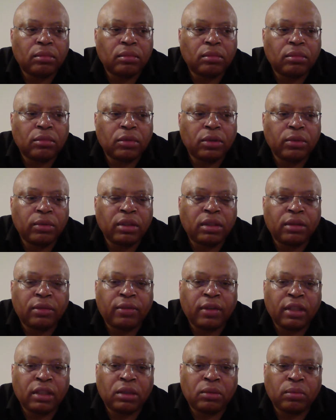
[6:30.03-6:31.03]

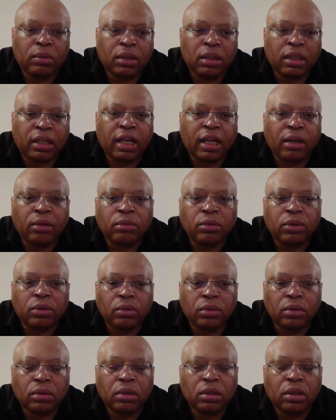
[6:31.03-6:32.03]
interfaced with the
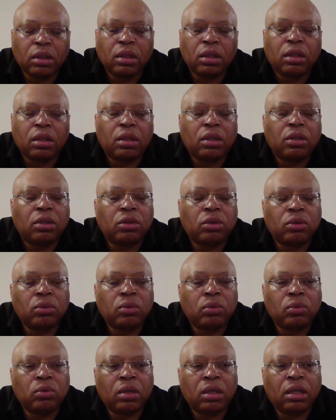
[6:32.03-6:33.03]
council
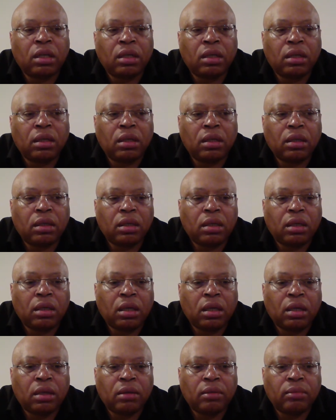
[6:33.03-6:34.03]
to
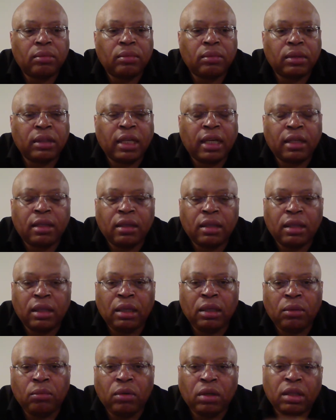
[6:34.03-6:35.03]
get
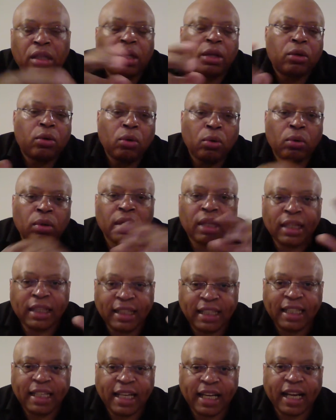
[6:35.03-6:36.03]
what they call a
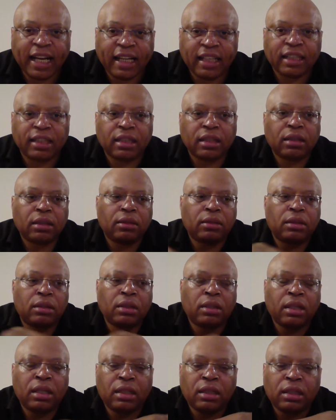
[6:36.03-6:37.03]
decant, so
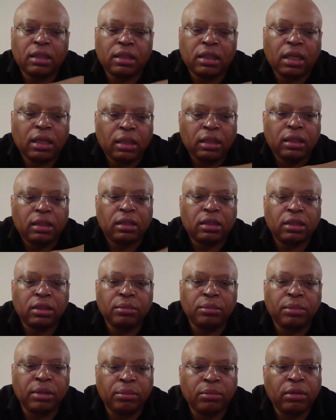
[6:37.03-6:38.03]
that the tenant
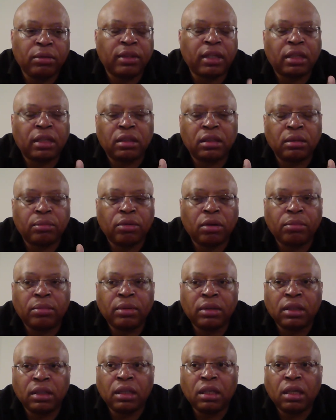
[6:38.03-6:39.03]
could be moved out of the
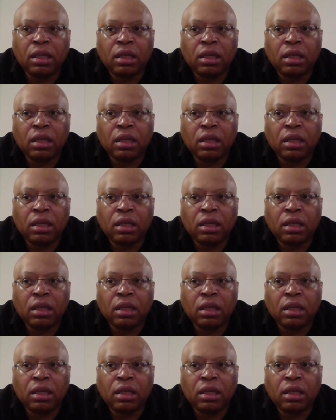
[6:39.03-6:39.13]
property,